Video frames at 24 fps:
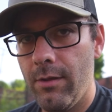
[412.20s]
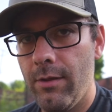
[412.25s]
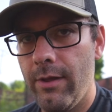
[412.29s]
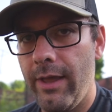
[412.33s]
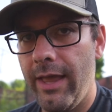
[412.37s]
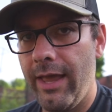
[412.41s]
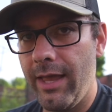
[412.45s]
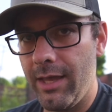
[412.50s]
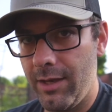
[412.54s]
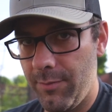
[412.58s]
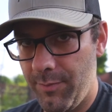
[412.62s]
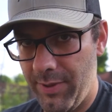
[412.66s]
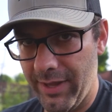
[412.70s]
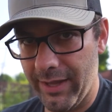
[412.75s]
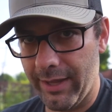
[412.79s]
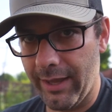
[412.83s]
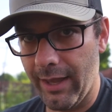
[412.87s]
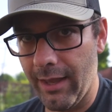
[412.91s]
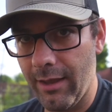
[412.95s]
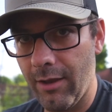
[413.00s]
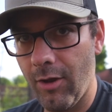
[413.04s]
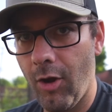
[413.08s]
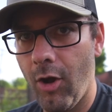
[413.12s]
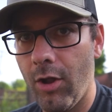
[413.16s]
hand
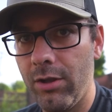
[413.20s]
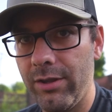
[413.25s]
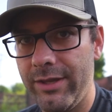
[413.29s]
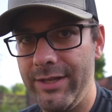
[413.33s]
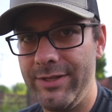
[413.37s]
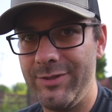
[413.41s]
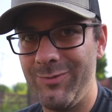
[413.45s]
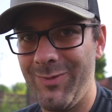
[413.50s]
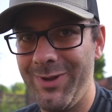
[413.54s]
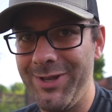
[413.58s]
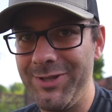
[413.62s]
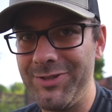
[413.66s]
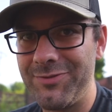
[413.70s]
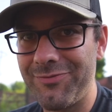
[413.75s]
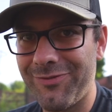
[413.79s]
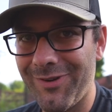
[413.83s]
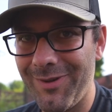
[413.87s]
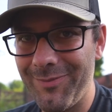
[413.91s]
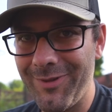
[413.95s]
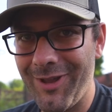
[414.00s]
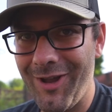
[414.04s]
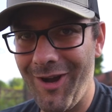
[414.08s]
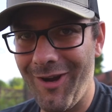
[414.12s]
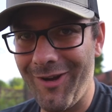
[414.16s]
picking all these weeds from
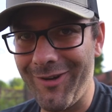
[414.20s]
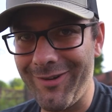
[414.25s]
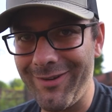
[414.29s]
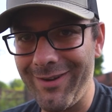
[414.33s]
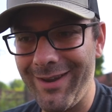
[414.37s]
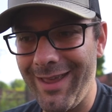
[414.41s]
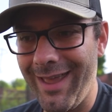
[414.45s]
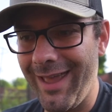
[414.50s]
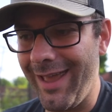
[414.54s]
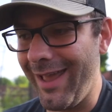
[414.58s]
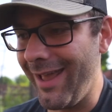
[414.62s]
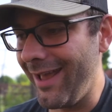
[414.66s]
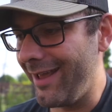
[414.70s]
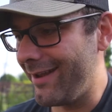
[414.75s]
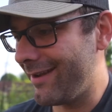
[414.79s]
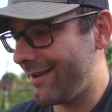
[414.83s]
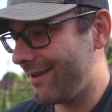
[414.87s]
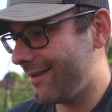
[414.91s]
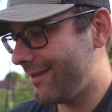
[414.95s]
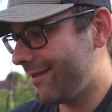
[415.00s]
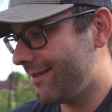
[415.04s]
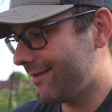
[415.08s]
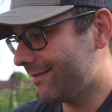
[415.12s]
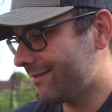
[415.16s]
the garden, and
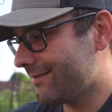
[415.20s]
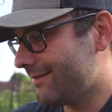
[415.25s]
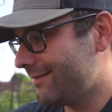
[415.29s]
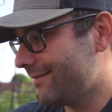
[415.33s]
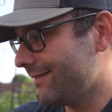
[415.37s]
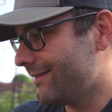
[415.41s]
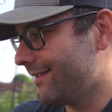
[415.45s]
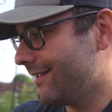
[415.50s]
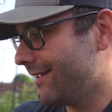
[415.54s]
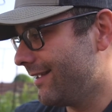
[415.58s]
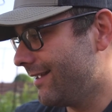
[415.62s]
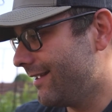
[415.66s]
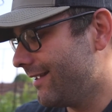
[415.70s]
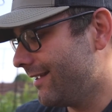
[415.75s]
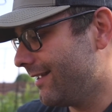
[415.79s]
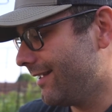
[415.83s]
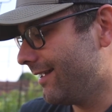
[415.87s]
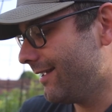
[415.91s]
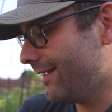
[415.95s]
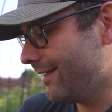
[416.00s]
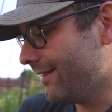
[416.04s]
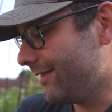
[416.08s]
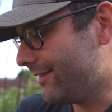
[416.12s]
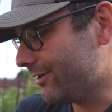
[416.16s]

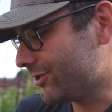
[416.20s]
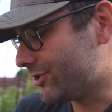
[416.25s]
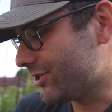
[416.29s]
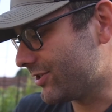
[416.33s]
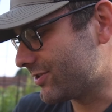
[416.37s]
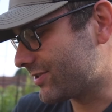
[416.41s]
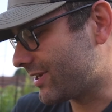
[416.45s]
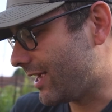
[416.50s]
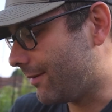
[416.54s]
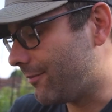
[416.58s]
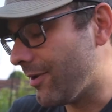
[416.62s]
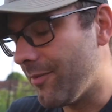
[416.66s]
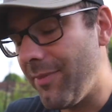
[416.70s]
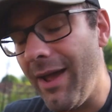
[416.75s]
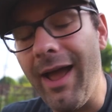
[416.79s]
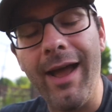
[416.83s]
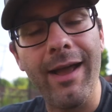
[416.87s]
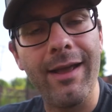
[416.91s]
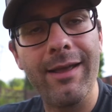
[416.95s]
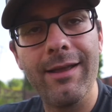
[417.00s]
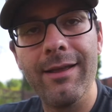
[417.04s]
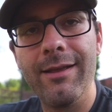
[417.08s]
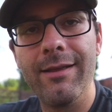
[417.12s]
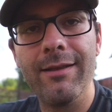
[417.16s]
they're just coming
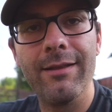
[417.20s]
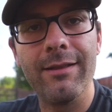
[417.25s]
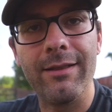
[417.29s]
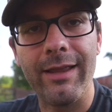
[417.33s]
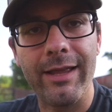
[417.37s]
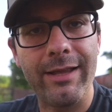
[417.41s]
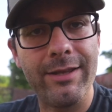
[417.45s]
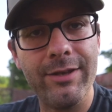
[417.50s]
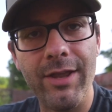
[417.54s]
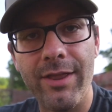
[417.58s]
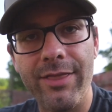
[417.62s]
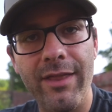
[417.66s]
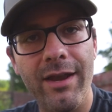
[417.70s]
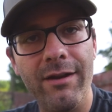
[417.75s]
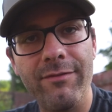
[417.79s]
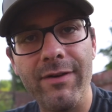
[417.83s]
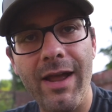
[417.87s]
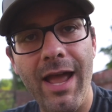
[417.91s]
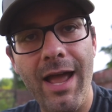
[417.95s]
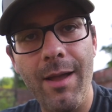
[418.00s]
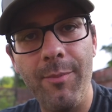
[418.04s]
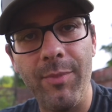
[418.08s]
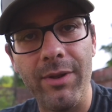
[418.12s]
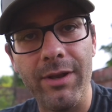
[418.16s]
back like nothing ever
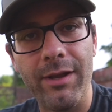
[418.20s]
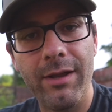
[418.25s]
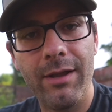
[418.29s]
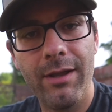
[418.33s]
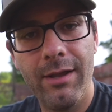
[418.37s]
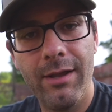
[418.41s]
happened.